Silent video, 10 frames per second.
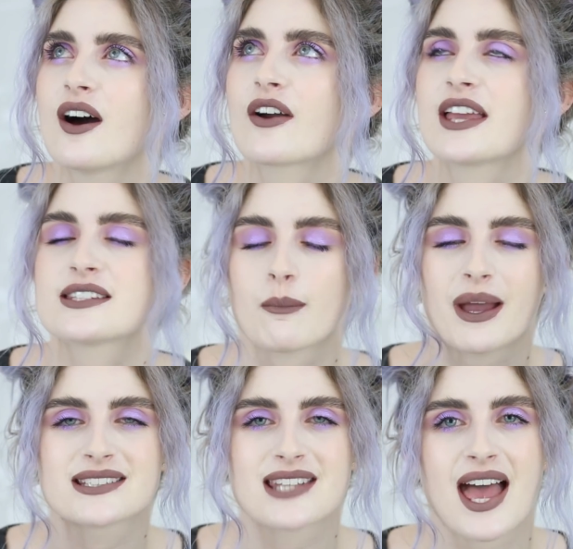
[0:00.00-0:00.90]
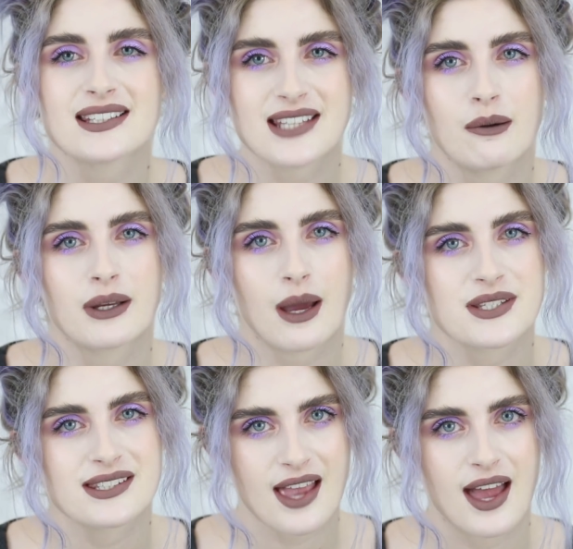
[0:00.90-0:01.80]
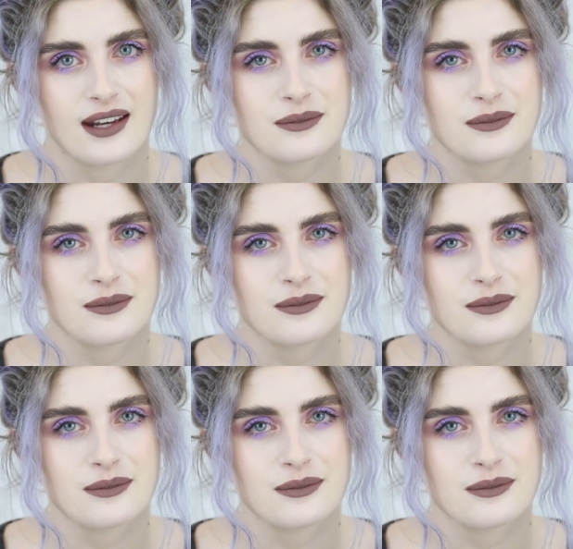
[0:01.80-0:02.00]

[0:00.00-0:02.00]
okay, so my dad died when I was 10,